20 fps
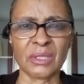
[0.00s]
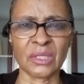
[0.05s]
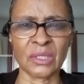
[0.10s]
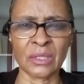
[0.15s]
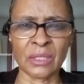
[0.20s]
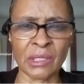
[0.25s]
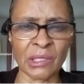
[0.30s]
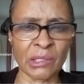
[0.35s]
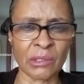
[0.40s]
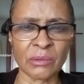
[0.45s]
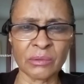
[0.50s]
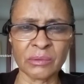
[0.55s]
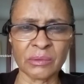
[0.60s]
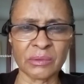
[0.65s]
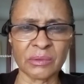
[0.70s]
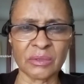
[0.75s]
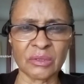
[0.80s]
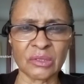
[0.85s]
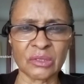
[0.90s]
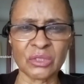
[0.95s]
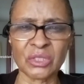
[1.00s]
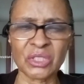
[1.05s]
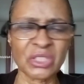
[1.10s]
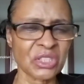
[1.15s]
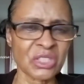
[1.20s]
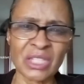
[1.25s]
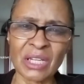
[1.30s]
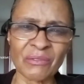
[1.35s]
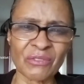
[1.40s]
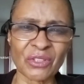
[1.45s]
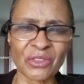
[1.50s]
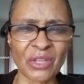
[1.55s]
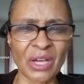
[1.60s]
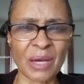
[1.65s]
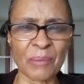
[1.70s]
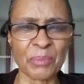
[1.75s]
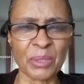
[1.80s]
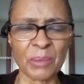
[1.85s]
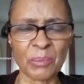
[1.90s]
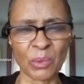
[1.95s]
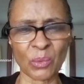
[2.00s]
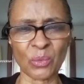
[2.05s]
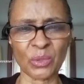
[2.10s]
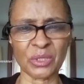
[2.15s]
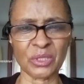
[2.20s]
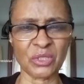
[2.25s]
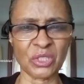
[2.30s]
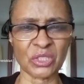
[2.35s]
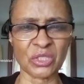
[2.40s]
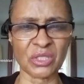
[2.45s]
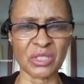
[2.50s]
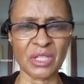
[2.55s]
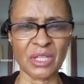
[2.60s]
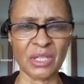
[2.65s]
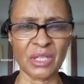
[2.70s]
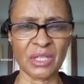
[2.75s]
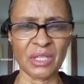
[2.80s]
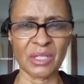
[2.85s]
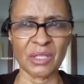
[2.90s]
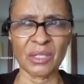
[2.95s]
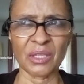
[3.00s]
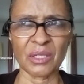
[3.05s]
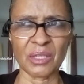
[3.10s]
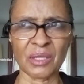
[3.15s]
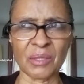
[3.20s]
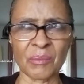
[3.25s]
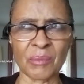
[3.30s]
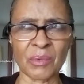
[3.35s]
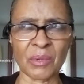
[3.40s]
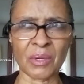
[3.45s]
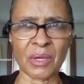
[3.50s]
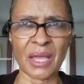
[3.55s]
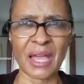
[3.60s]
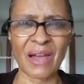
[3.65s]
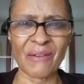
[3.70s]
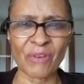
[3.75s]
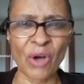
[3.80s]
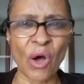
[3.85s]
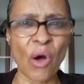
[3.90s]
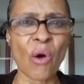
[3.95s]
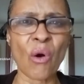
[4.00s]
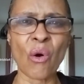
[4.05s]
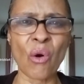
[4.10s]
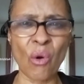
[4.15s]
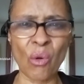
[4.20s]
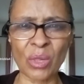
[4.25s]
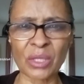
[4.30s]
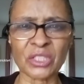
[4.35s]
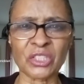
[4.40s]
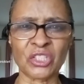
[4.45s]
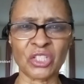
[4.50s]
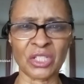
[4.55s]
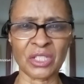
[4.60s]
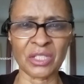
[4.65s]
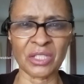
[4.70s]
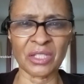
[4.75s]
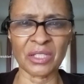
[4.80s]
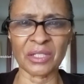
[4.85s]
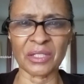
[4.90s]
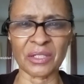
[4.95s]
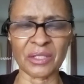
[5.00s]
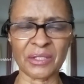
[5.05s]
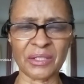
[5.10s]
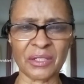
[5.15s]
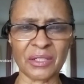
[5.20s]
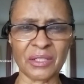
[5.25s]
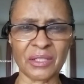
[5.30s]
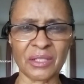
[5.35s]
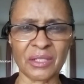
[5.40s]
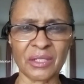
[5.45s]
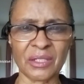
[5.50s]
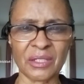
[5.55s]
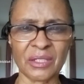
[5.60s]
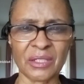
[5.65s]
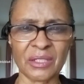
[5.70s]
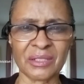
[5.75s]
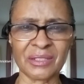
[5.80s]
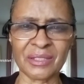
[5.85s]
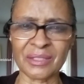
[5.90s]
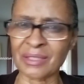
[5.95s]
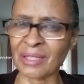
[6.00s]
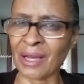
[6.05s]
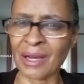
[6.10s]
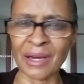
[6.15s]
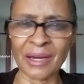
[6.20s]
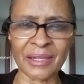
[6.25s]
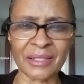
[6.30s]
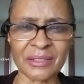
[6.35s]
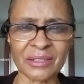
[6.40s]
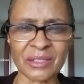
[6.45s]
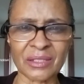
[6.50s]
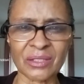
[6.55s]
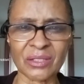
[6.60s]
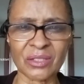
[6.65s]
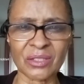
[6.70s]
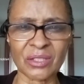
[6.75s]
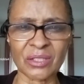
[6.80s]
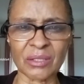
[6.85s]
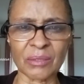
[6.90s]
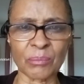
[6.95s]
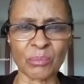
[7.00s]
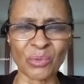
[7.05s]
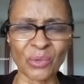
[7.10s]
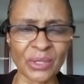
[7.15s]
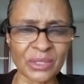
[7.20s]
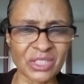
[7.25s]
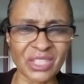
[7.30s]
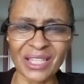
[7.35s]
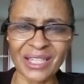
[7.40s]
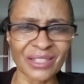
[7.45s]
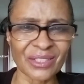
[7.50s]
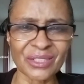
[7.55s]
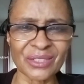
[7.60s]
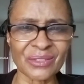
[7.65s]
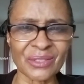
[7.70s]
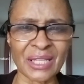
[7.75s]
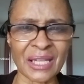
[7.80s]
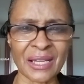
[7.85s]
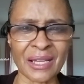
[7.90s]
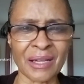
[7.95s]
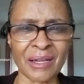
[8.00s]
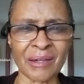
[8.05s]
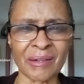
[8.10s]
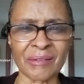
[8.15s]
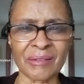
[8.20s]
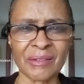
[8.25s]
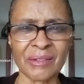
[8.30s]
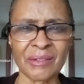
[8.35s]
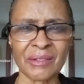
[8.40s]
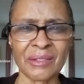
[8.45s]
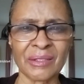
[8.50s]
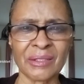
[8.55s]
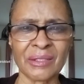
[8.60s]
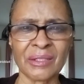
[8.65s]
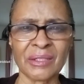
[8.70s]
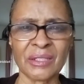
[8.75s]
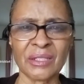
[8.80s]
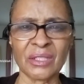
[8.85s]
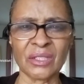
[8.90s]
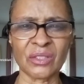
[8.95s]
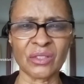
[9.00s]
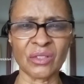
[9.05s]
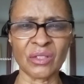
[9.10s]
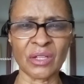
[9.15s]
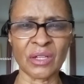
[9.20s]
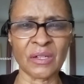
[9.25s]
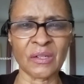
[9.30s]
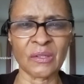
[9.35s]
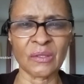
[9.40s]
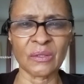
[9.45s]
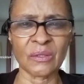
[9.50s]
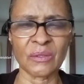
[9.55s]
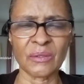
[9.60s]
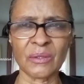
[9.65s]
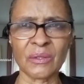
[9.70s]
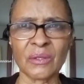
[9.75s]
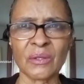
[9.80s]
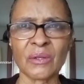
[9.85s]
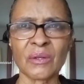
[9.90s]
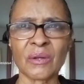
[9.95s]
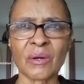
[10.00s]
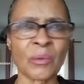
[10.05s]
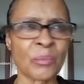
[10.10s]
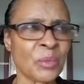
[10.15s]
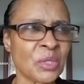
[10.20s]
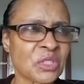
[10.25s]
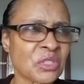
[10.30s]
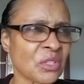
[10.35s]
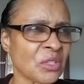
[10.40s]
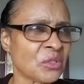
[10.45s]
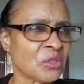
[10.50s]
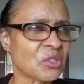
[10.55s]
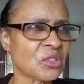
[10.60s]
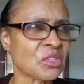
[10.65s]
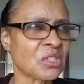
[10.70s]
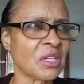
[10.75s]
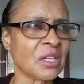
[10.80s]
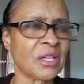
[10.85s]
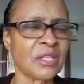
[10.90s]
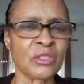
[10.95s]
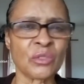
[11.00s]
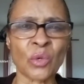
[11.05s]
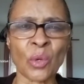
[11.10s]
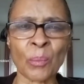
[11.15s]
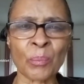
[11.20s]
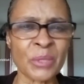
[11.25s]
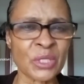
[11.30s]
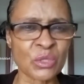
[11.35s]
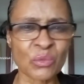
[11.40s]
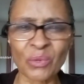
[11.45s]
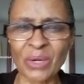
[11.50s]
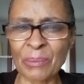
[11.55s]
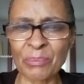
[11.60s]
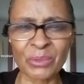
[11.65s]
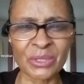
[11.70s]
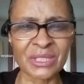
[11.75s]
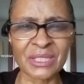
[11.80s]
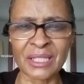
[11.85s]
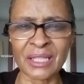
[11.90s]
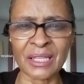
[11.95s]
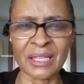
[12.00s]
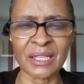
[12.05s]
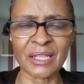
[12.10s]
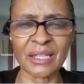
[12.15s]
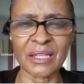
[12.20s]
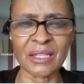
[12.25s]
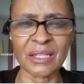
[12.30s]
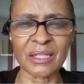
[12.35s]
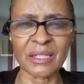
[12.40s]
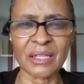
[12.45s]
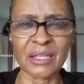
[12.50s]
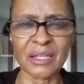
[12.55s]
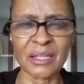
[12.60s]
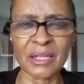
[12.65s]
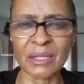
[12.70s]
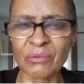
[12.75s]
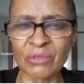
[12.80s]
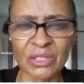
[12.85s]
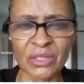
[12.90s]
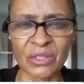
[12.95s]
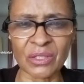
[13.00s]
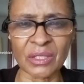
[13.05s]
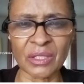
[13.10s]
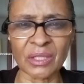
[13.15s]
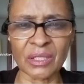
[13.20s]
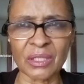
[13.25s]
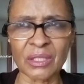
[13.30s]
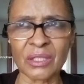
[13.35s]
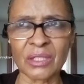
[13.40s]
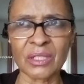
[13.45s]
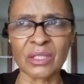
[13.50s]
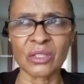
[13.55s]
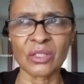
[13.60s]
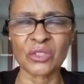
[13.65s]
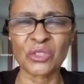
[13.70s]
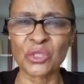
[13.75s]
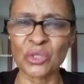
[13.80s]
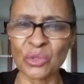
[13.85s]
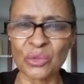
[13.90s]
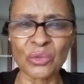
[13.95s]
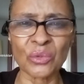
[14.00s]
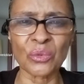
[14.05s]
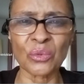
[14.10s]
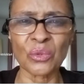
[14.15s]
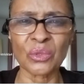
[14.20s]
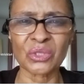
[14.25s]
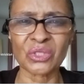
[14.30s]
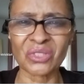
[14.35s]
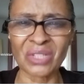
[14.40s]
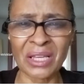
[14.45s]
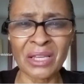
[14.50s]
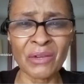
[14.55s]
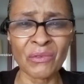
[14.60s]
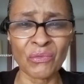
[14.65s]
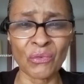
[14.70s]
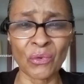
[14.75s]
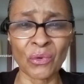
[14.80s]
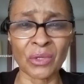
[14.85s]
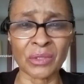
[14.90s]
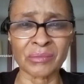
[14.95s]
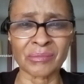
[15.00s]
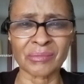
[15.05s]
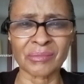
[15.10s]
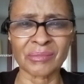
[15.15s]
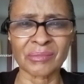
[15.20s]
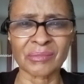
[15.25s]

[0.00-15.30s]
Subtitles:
you know. You just never thought people would just have a whole agenda designed just to tear you down, you know, or misunderstand you or misrepresent everything that you stand for.